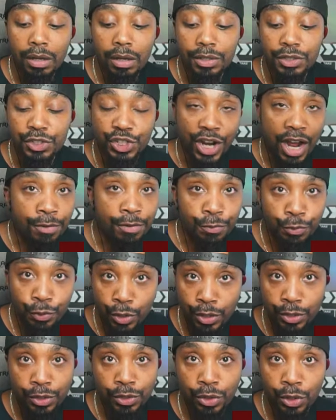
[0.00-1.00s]
Joffrey
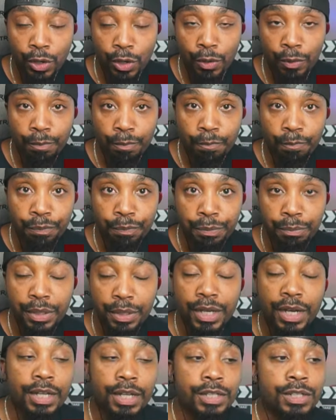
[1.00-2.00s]
on the throne,
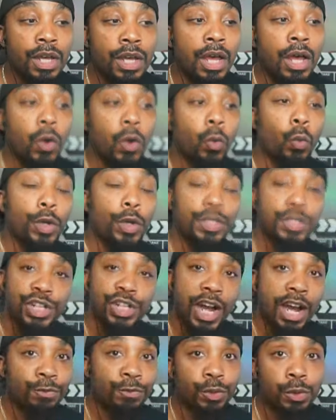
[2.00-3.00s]
because when
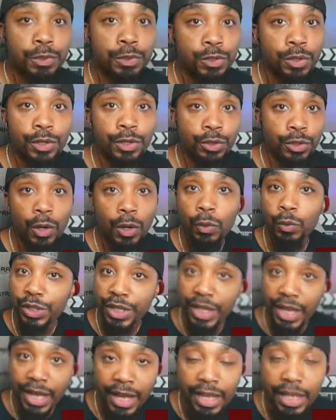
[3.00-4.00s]
Joffrey was on the throne,
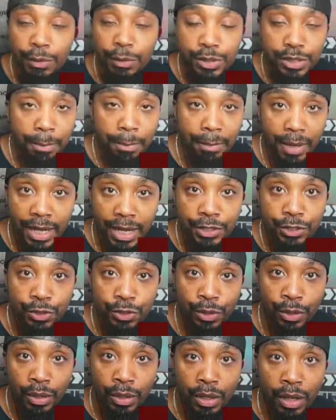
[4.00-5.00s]
yeah, he was a
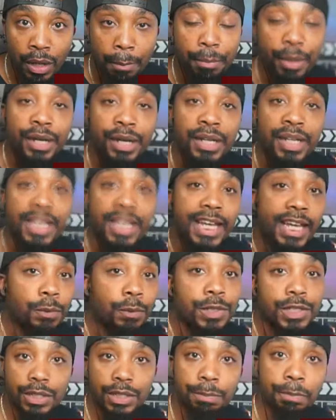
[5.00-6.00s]
monster, but he
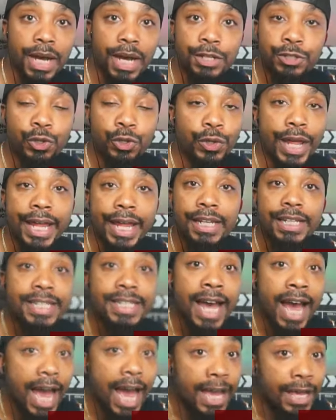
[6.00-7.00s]
was a monster that
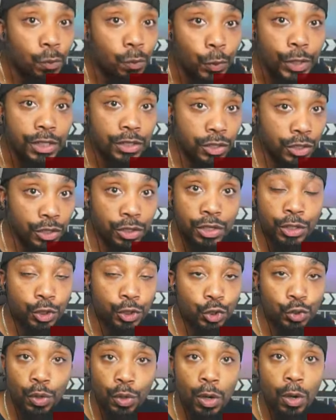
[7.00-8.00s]
Tywin could
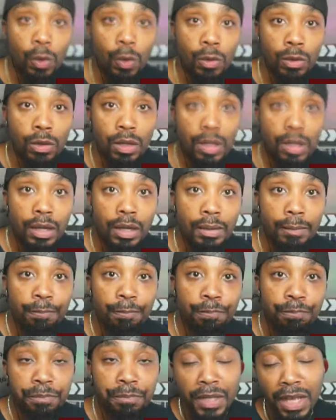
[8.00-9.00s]
control.
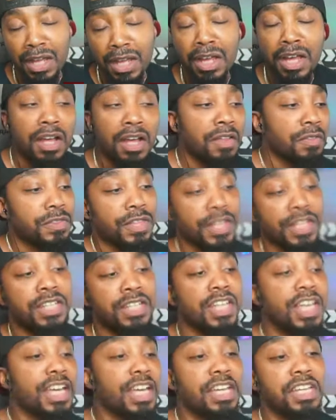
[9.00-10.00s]
The
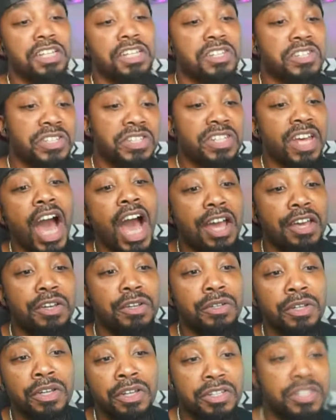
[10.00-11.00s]
king is
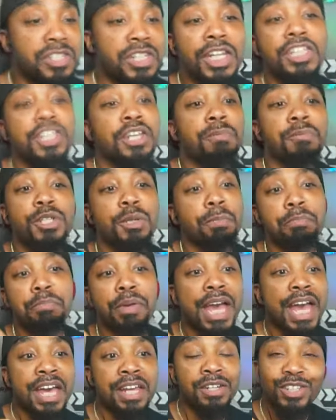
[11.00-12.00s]
tired. Send him to
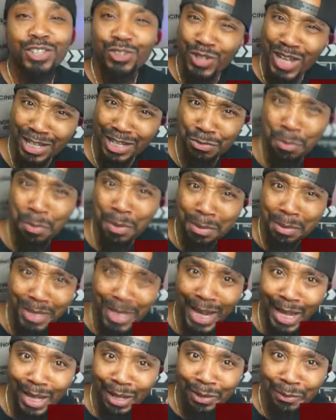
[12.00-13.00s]
bed. You guys remember
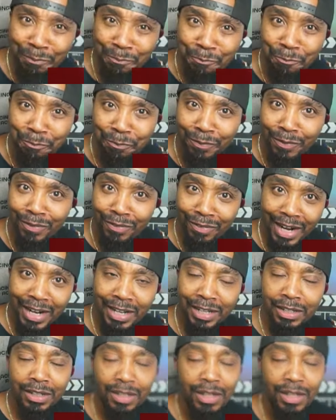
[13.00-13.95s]
that, right?